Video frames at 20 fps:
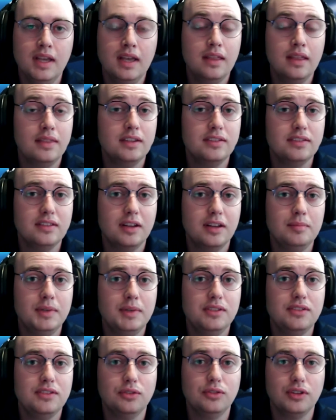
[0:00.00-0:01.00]
This led me
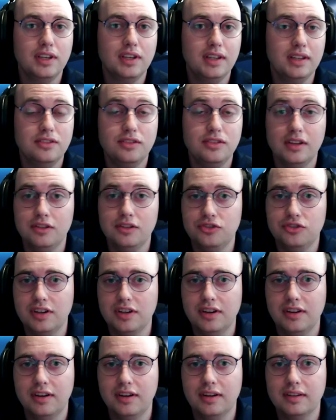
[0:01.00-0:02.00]
to looking into
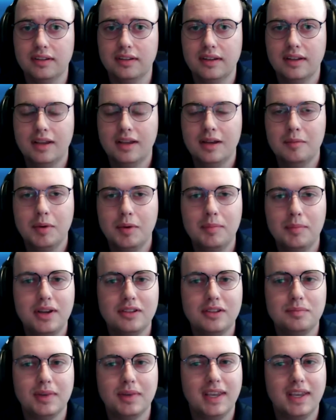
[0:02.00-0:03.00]
engineering, but because
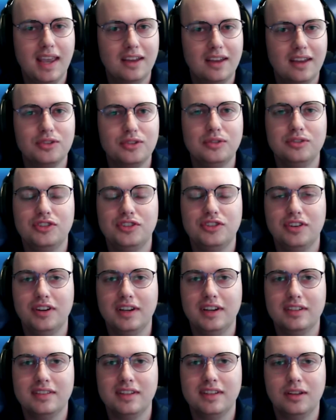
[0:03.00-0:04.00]
mechanical engineering
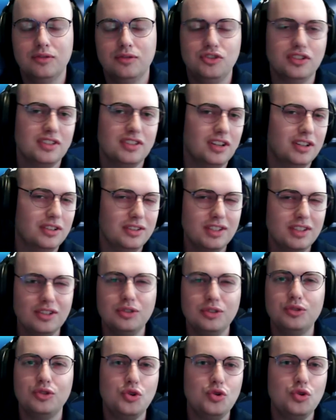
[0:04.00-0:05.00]
sounds just a little
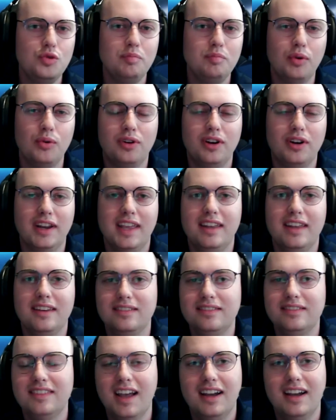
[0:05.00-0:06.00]
too boring and
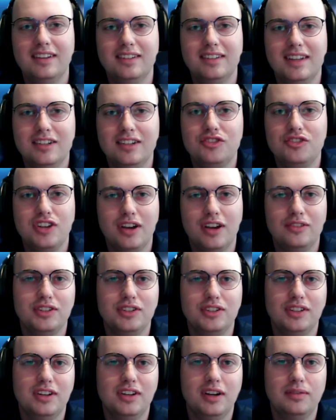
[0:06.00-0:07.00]
not challenging
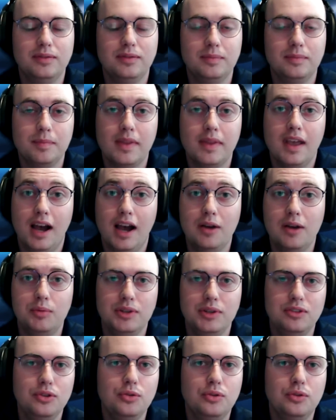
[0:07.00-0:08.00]
enough, I went
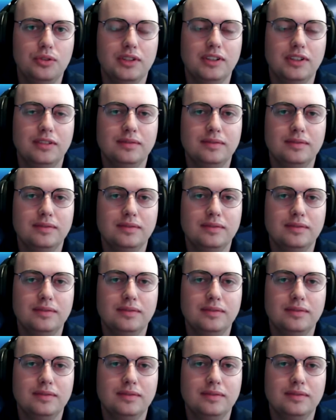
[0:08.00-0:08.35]
nuclear.